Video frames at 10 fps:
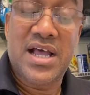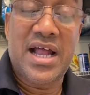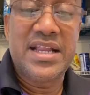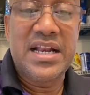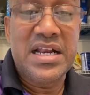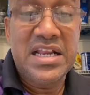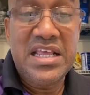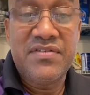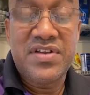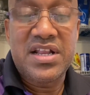and they
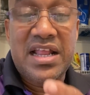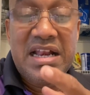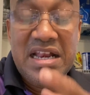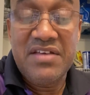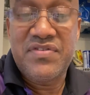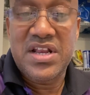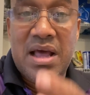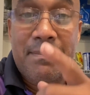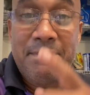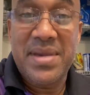live in
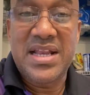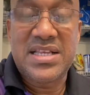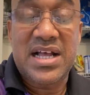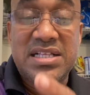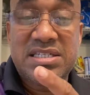a mental